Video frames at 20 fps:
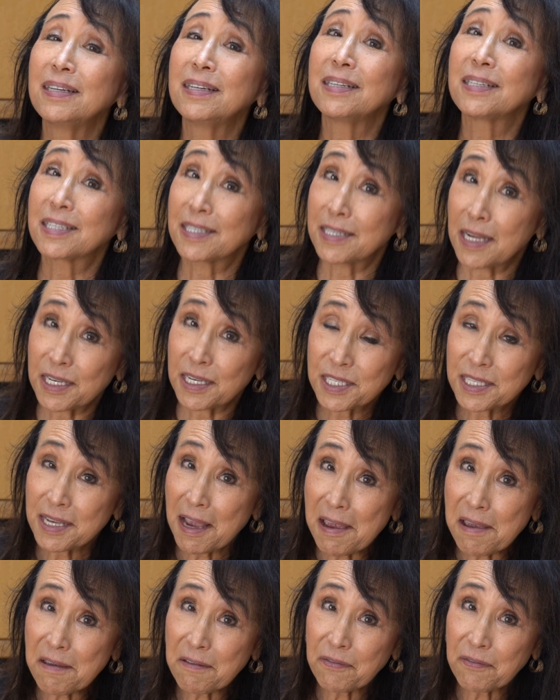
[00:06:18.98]
stay
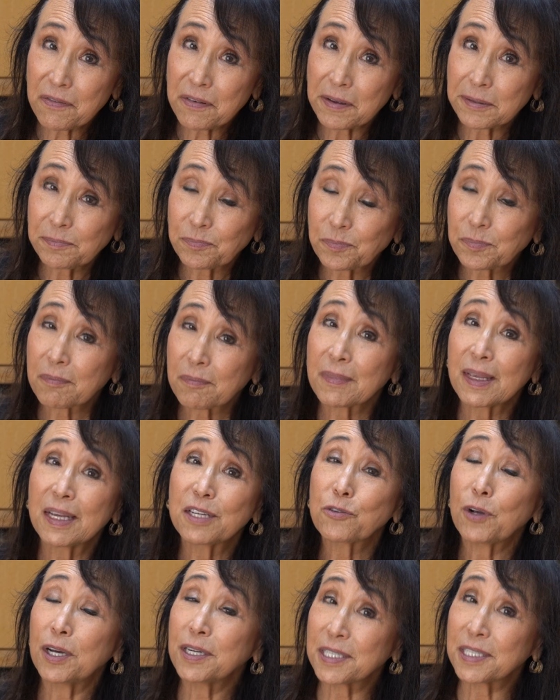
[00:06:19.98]
safe,
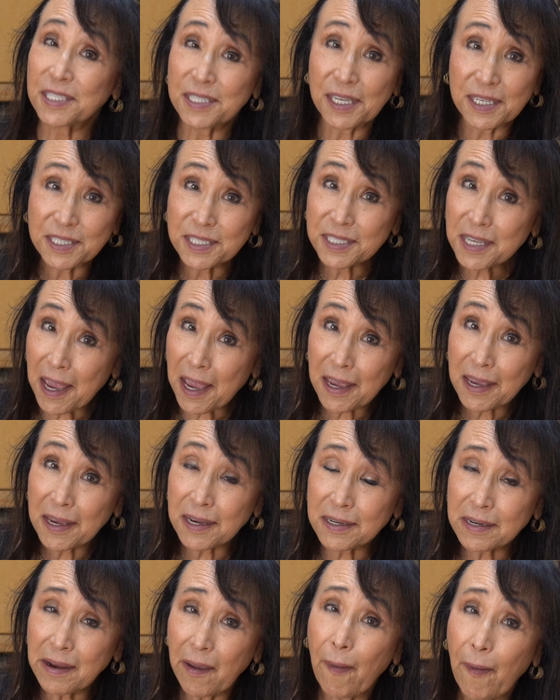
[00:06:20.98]
try to stay
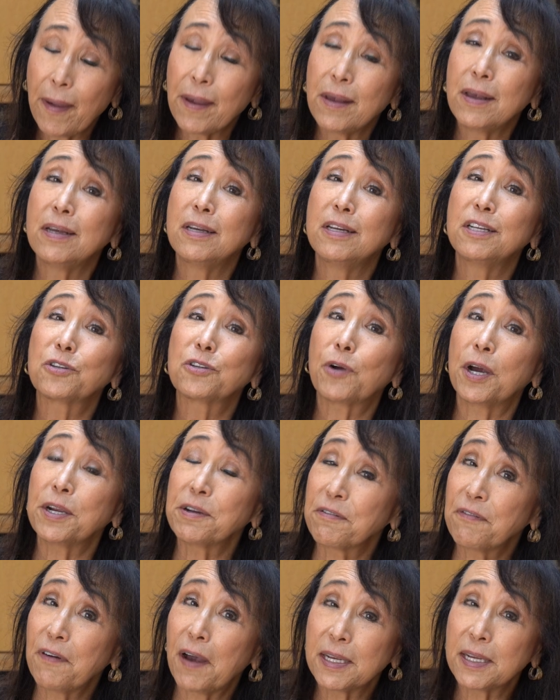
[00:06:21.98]
sane, try
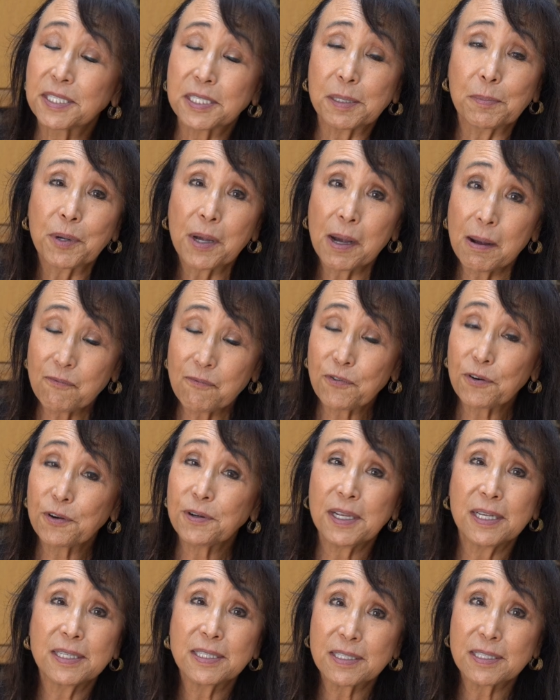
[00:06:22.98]
to find some
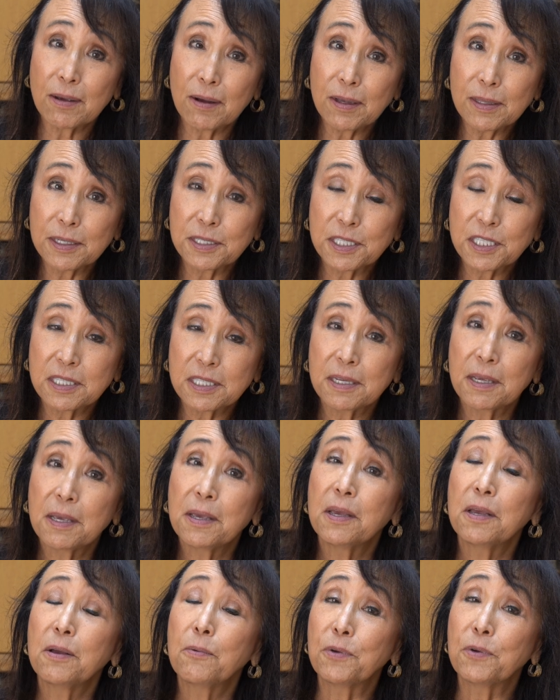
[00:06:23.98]
comfort and solace
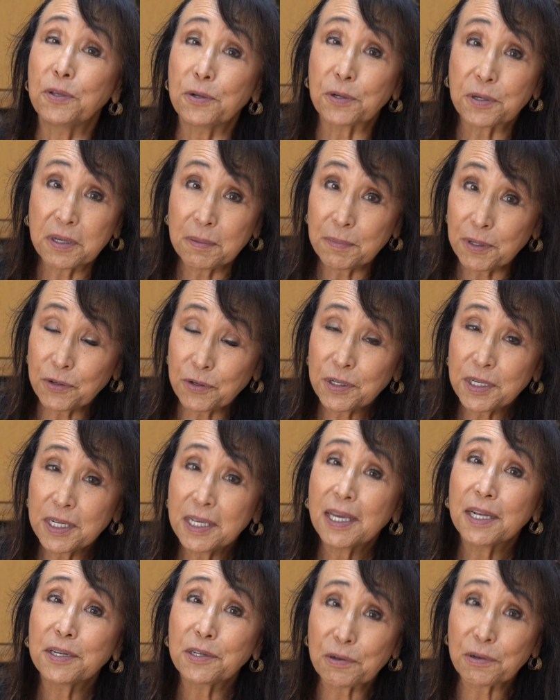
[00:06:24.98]
with your
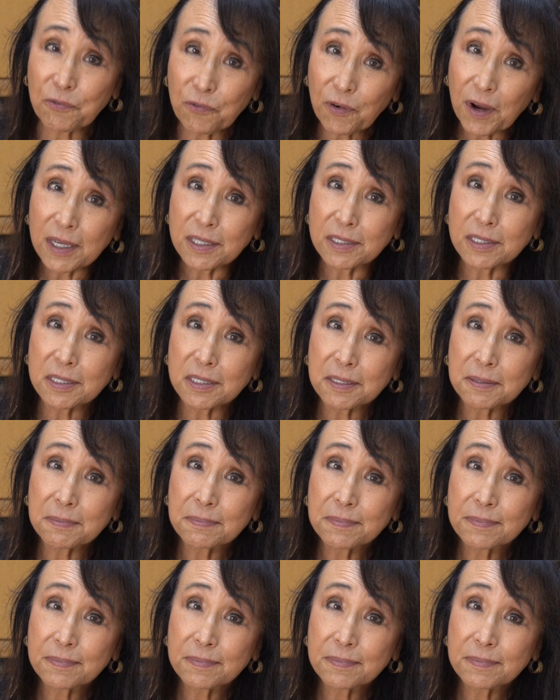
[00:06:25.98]
community and your friends.